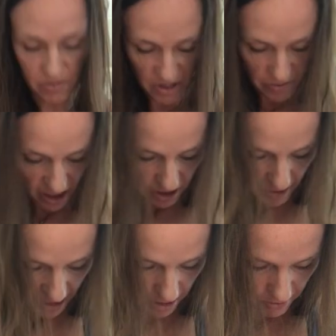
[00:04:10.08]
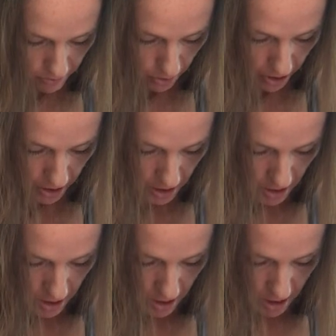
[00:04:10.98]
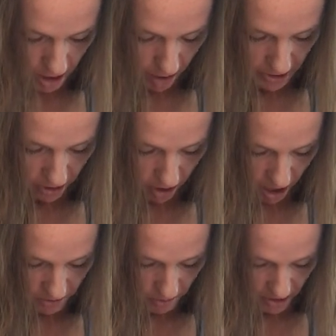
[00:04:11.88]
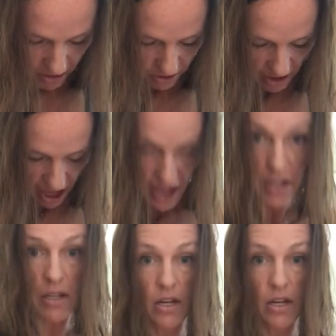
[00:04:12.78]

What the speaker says: sometimes I can make it in 4. Coming across from the other side,